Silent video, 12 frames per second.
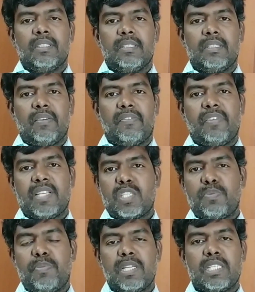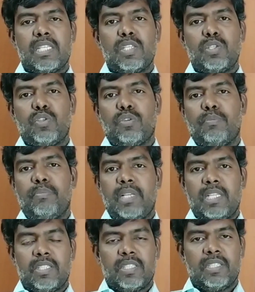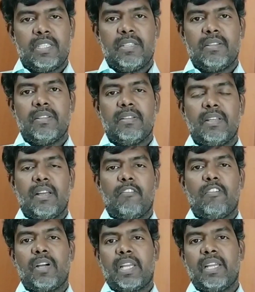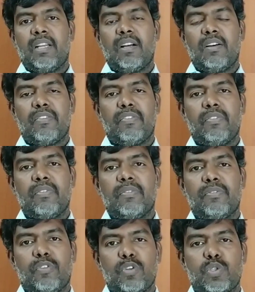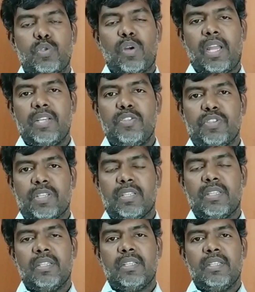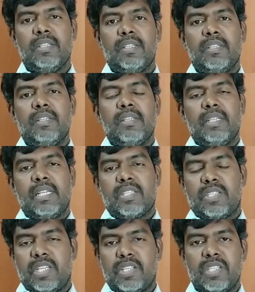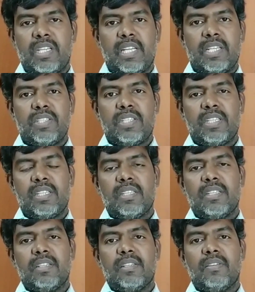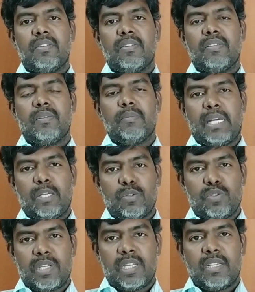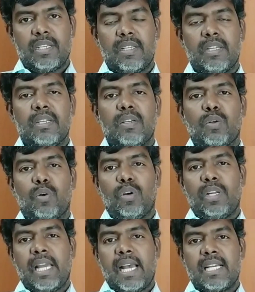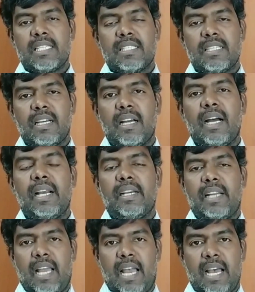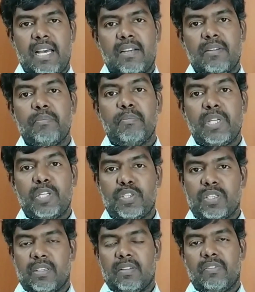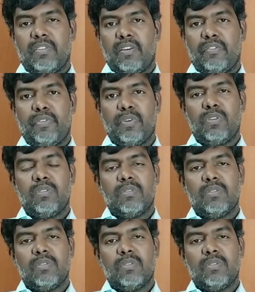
The first person to build a working of four-stroke engine, a stationary engine by using coal gas and air mixture for fuel,